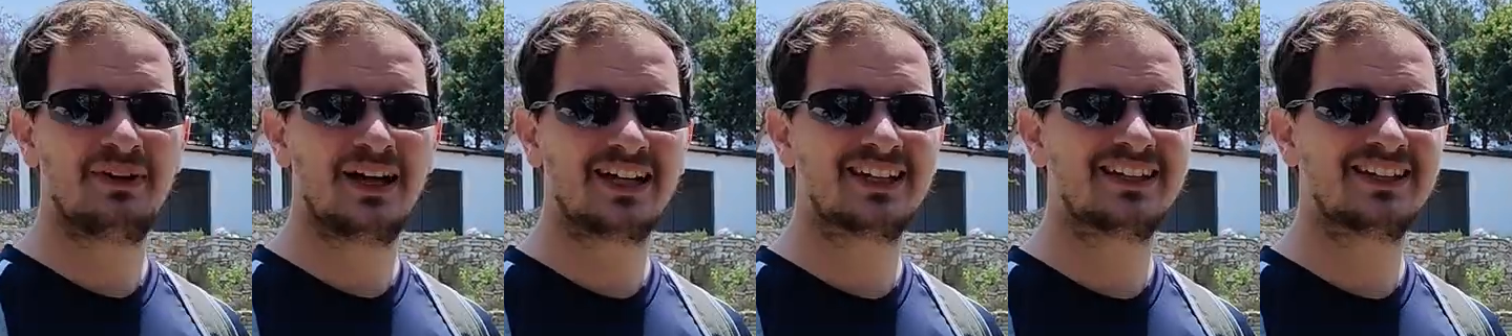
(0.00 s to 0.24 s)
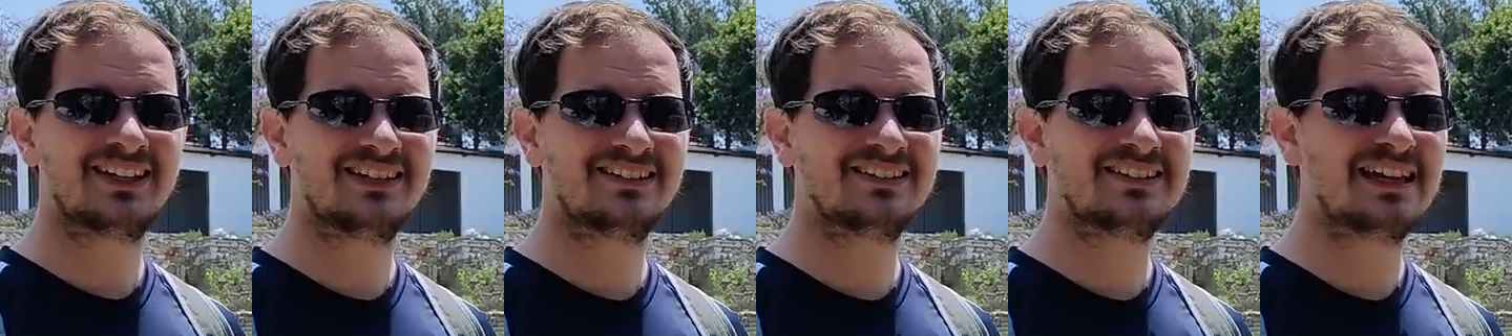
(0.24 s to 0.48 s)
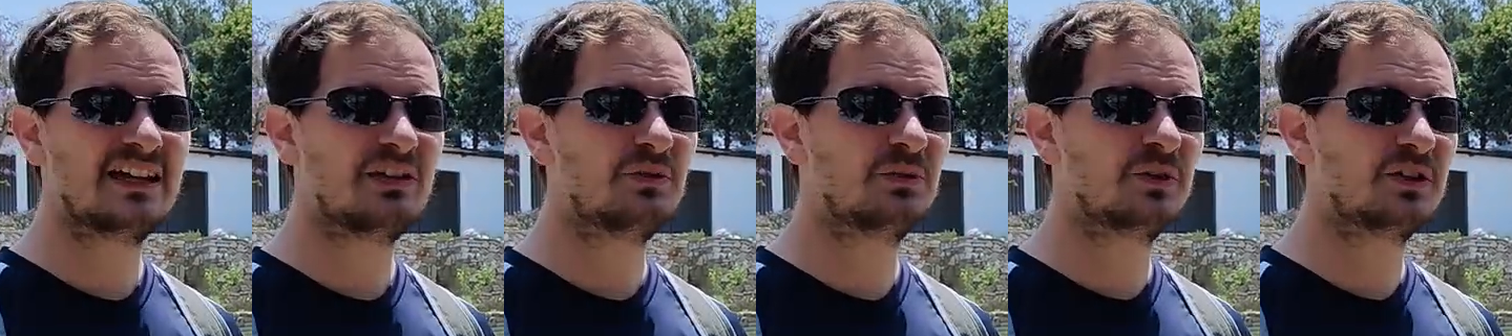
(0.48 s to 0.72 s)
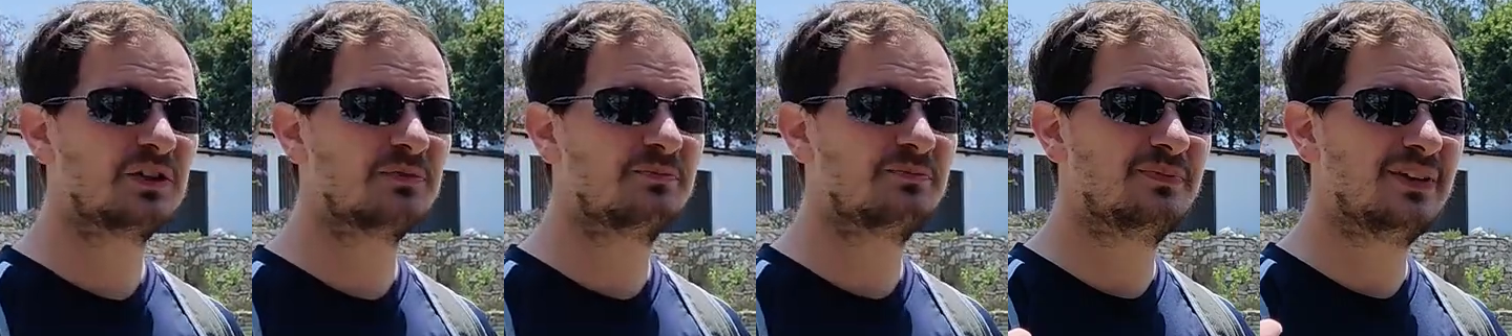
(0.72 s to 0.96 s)
back in the day
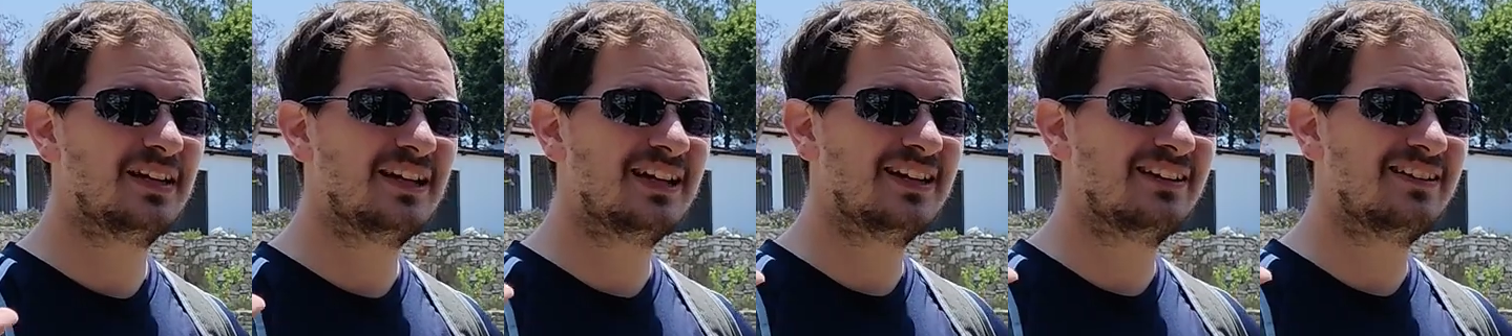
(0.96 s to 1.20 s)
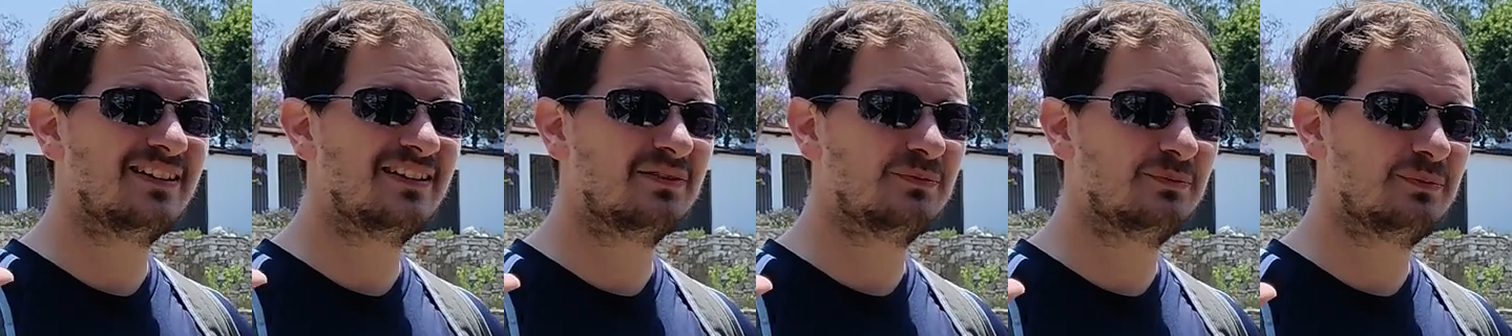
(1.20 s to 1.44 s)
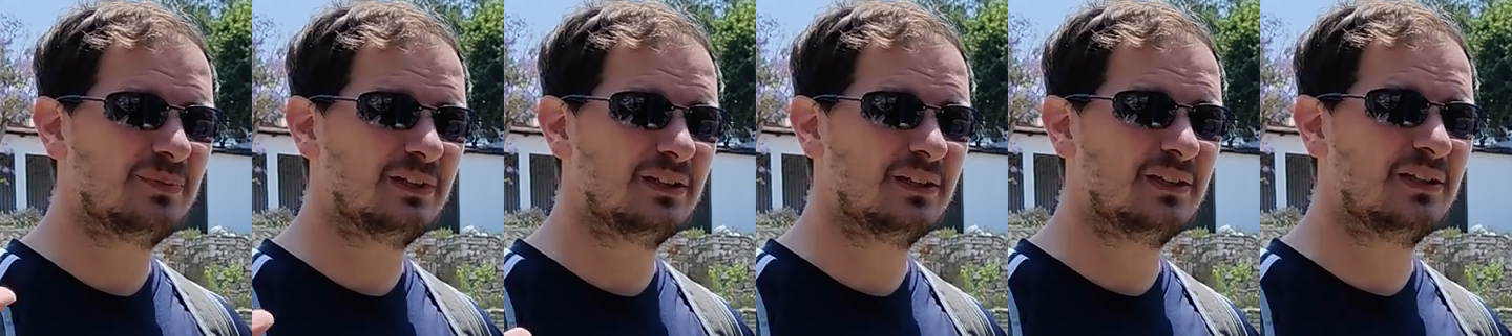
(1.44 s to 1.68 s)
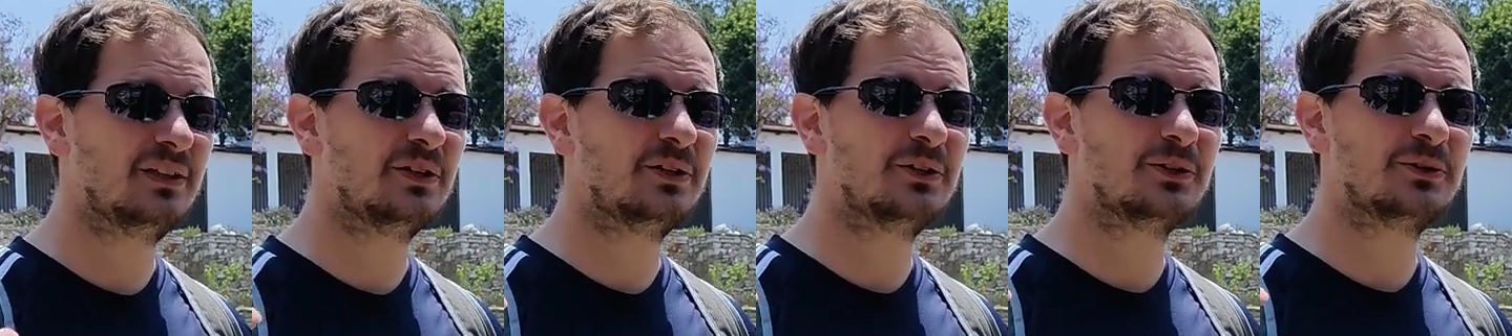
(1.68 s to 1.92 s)
would have been
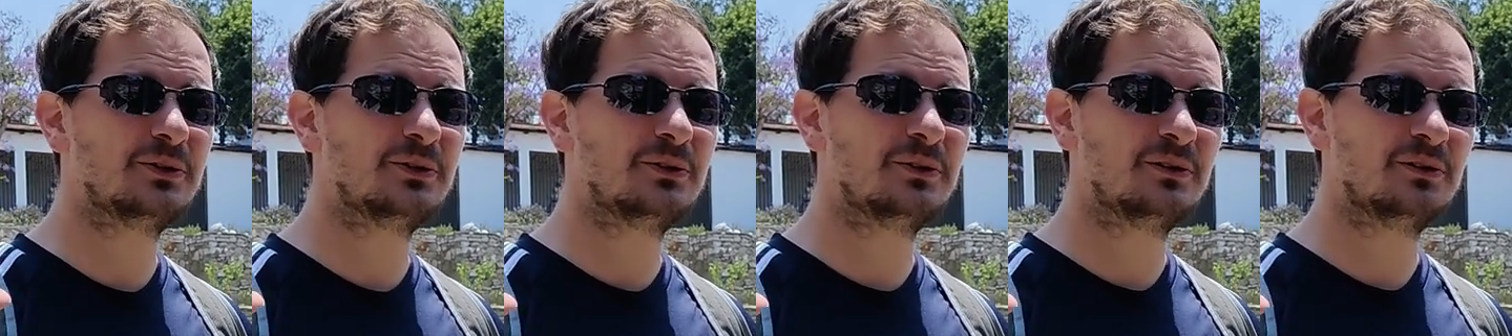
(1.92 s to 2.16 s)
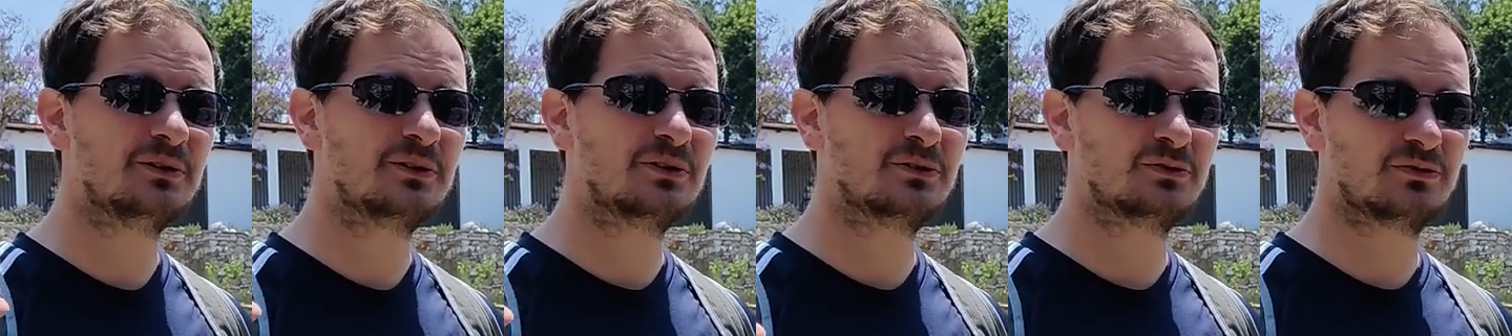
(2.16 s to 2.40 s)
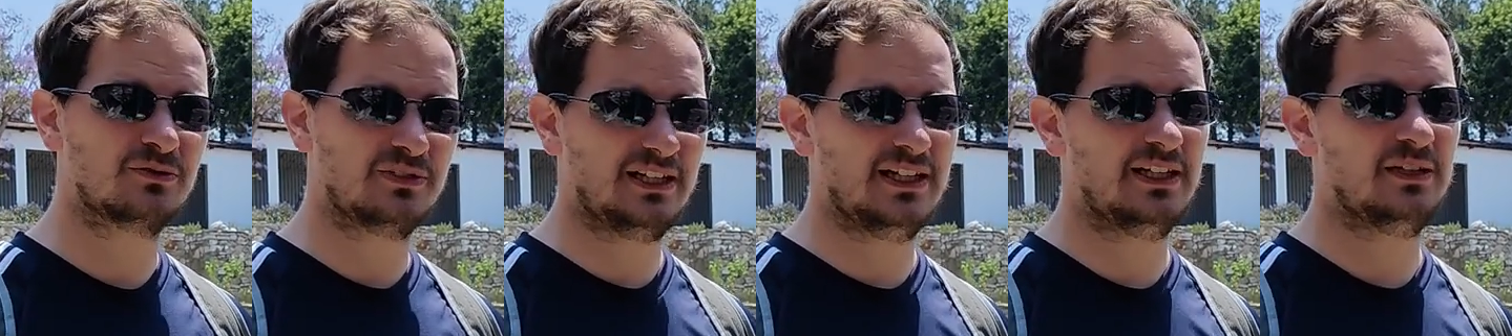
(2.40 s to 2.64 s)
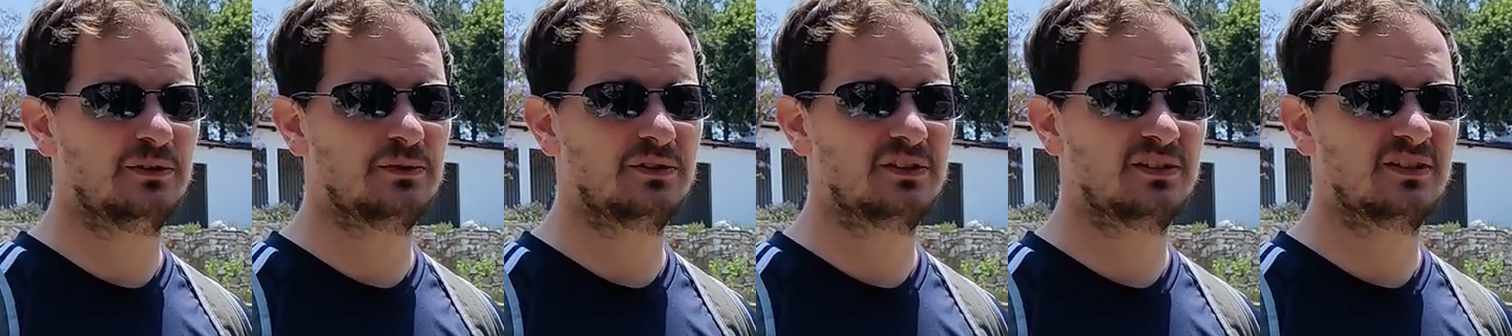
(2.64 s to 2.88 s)
below
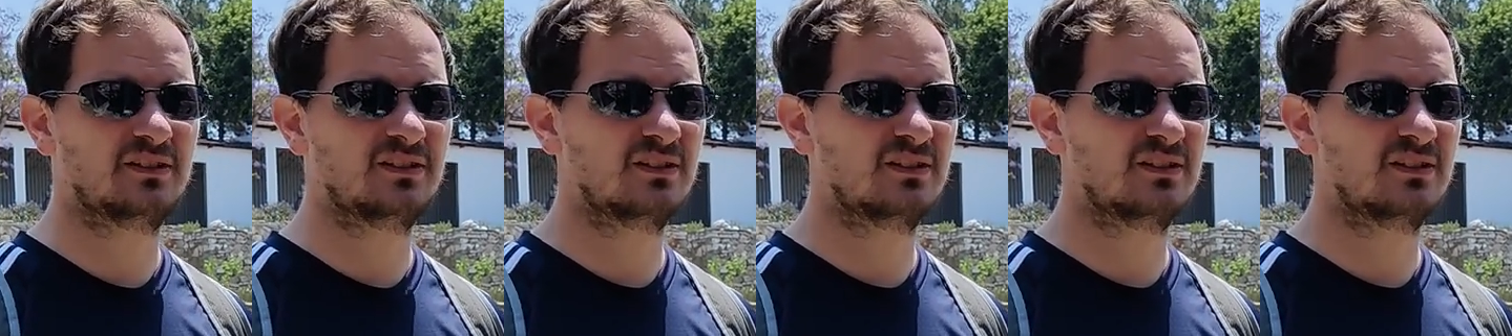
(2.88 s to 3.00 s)
ground.